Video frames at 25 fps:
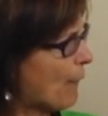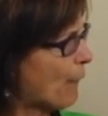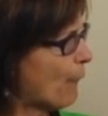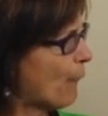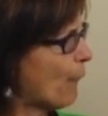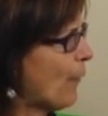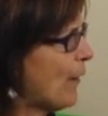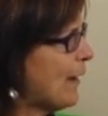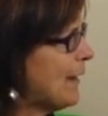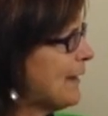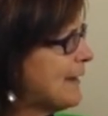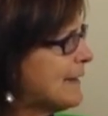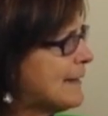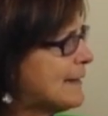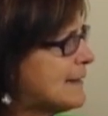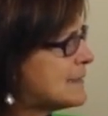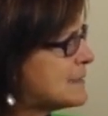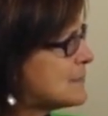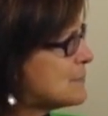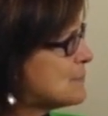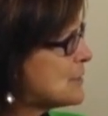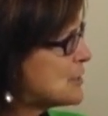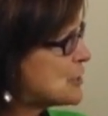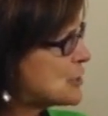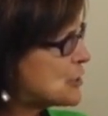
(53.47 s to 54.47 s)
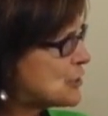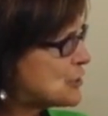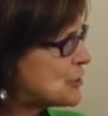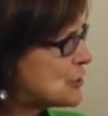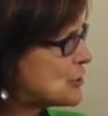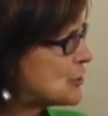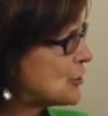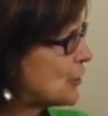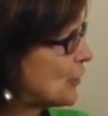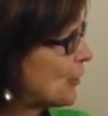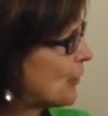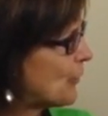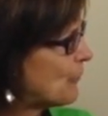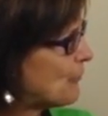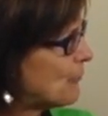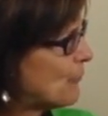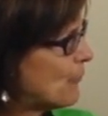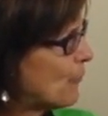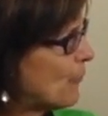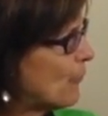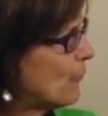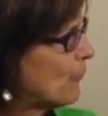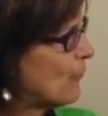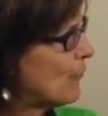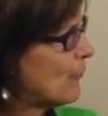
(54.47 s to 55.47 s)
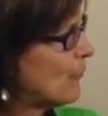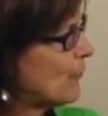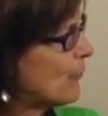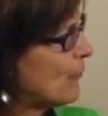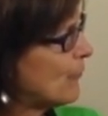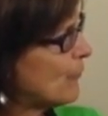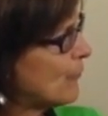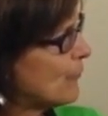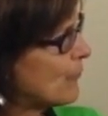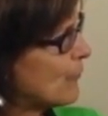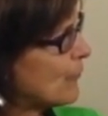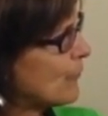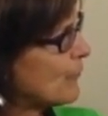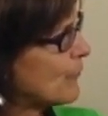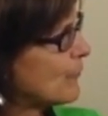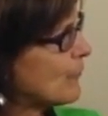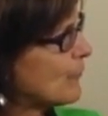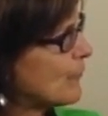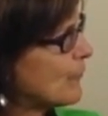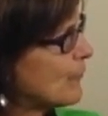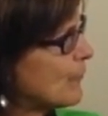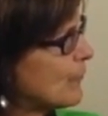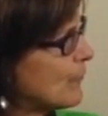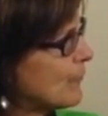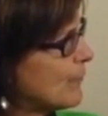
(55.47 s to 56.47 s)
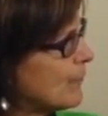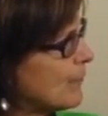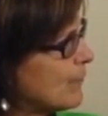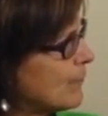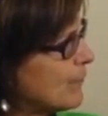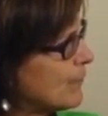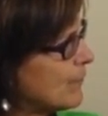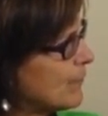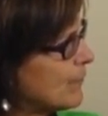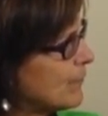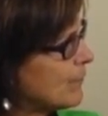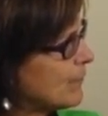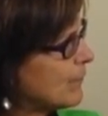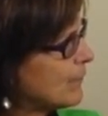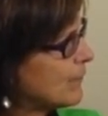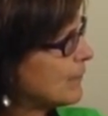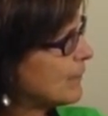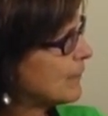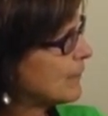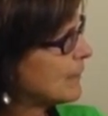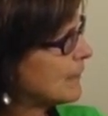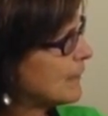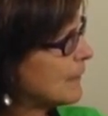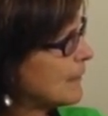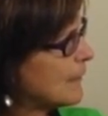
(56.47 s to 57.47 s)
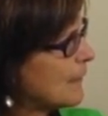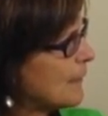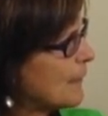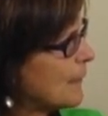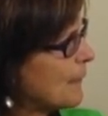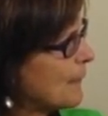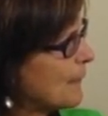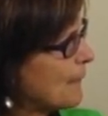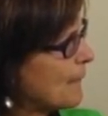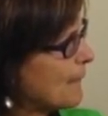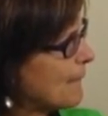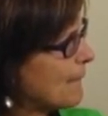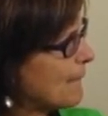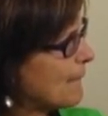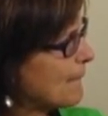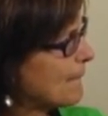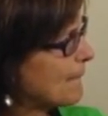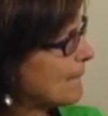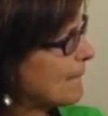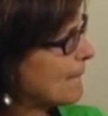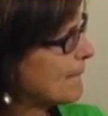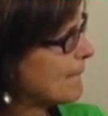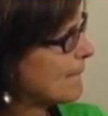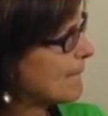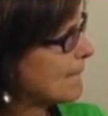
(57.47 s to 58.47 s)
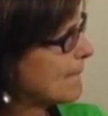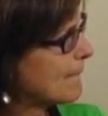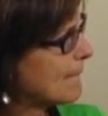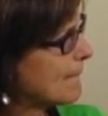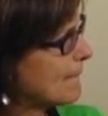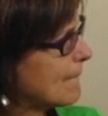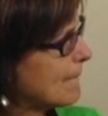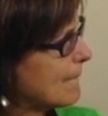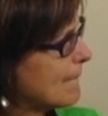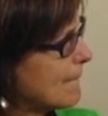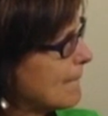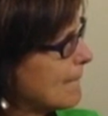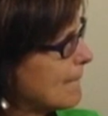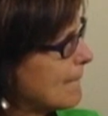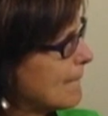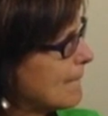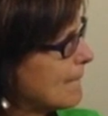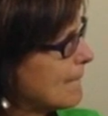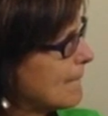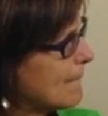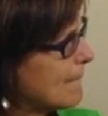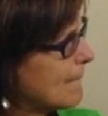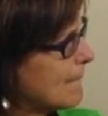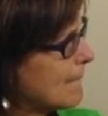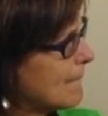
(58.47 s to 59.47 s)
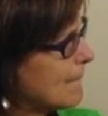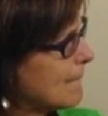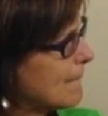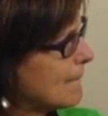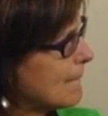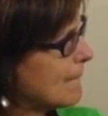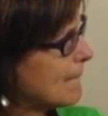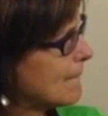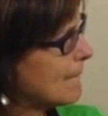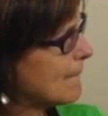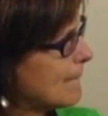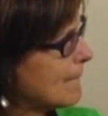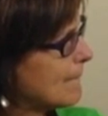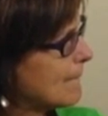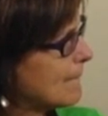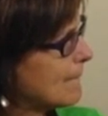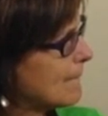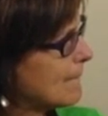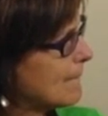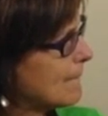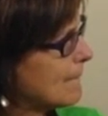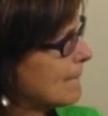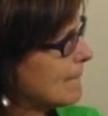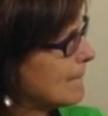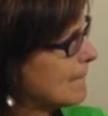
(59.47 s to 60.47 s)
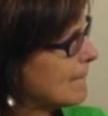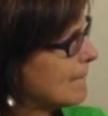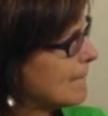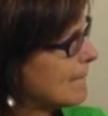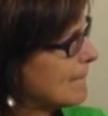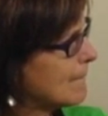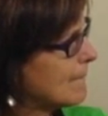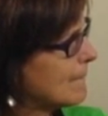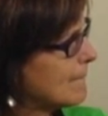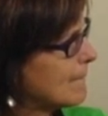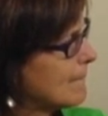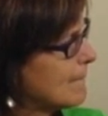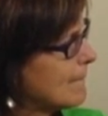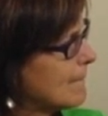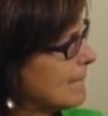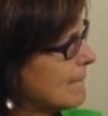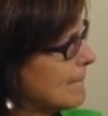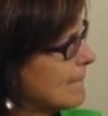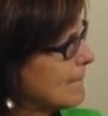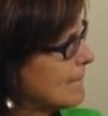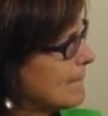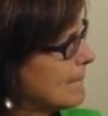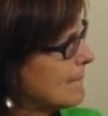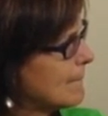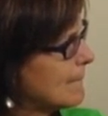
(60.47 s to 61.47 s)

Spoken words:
[no speech]